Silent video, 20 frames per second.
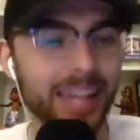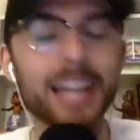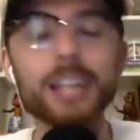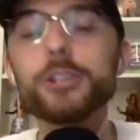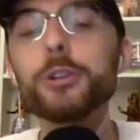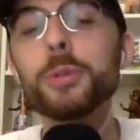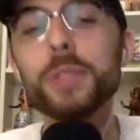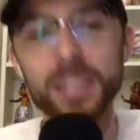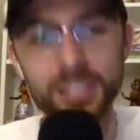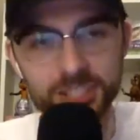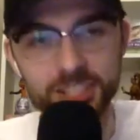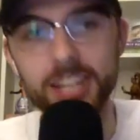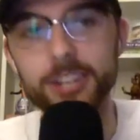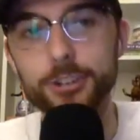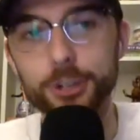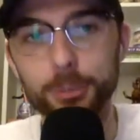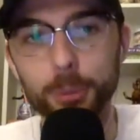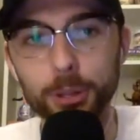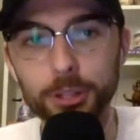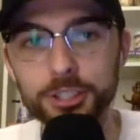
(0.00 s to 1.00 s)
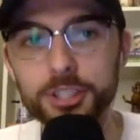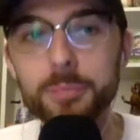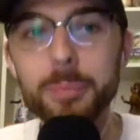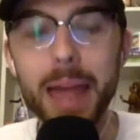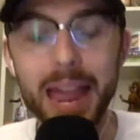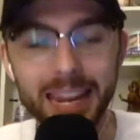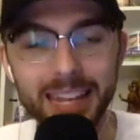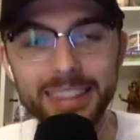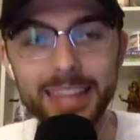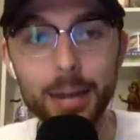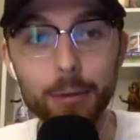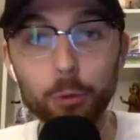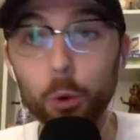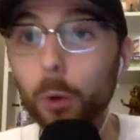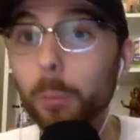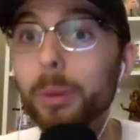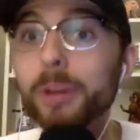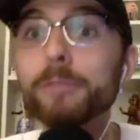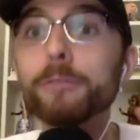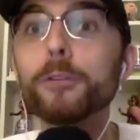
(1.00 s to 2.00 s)
I do think Cedric Mullins is back in that
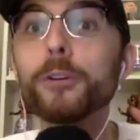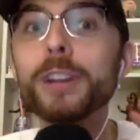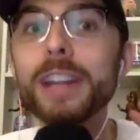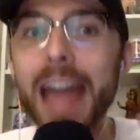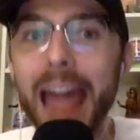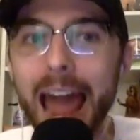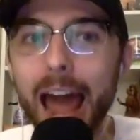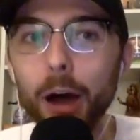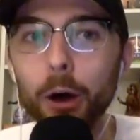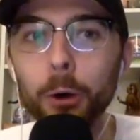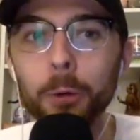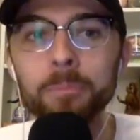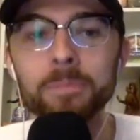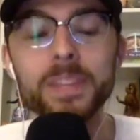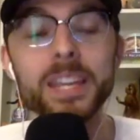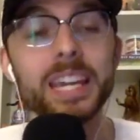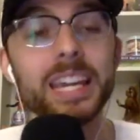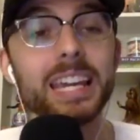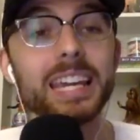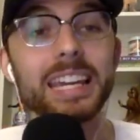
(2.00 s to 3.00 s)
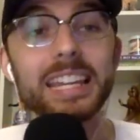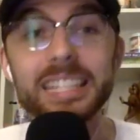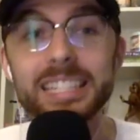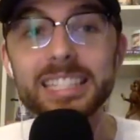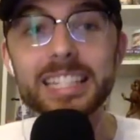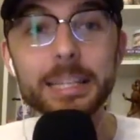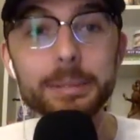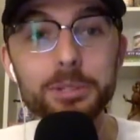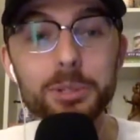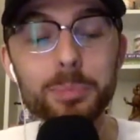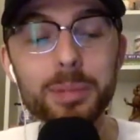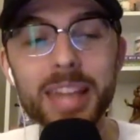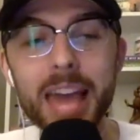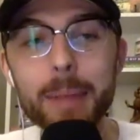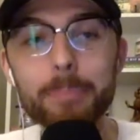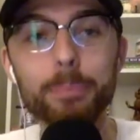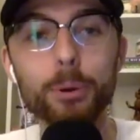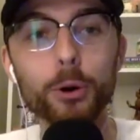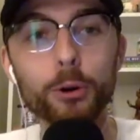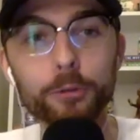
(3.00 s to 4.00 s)
role. But for now, he seems to be
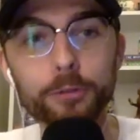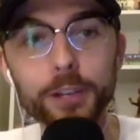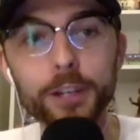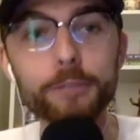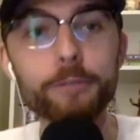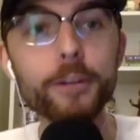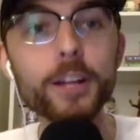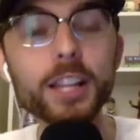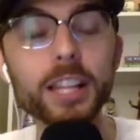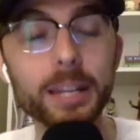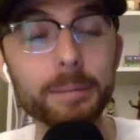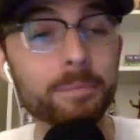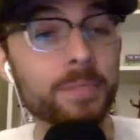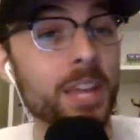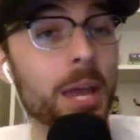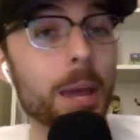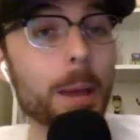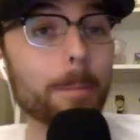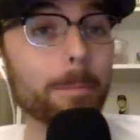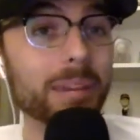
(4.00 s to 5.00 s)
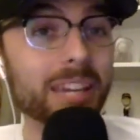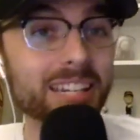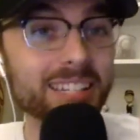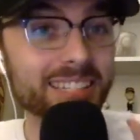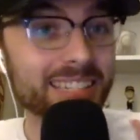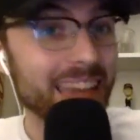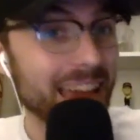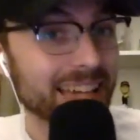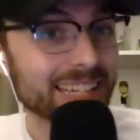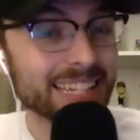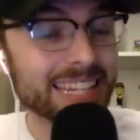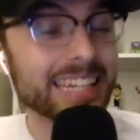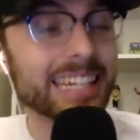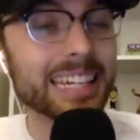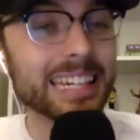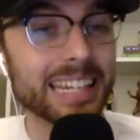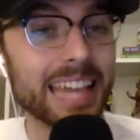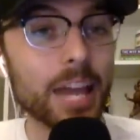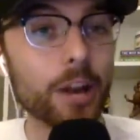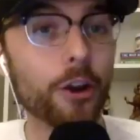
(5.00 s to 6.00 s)
that perfect fill in because, yes, he
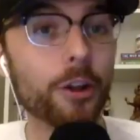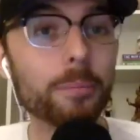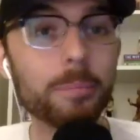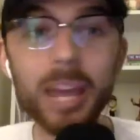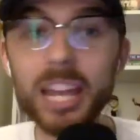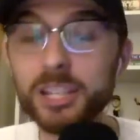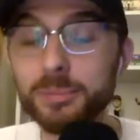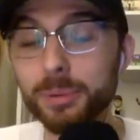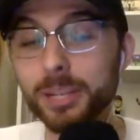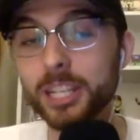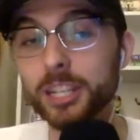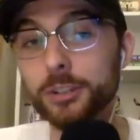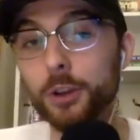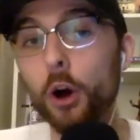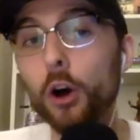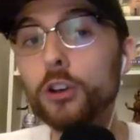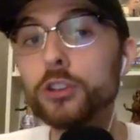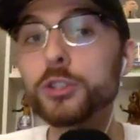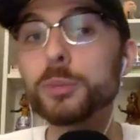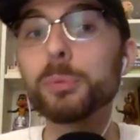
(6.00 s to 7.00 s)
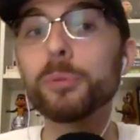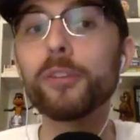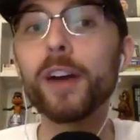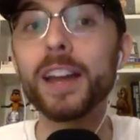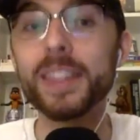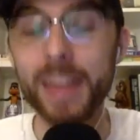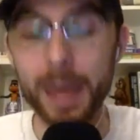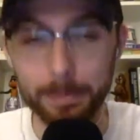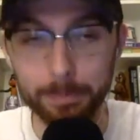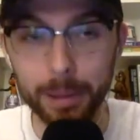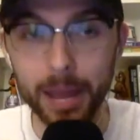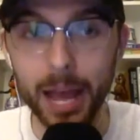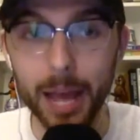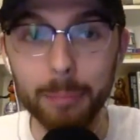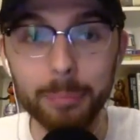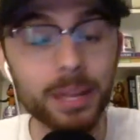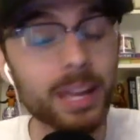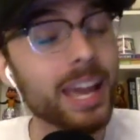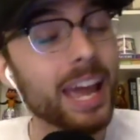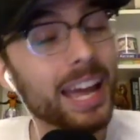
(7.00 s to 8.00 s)
can get on base, but he can also provide that pop.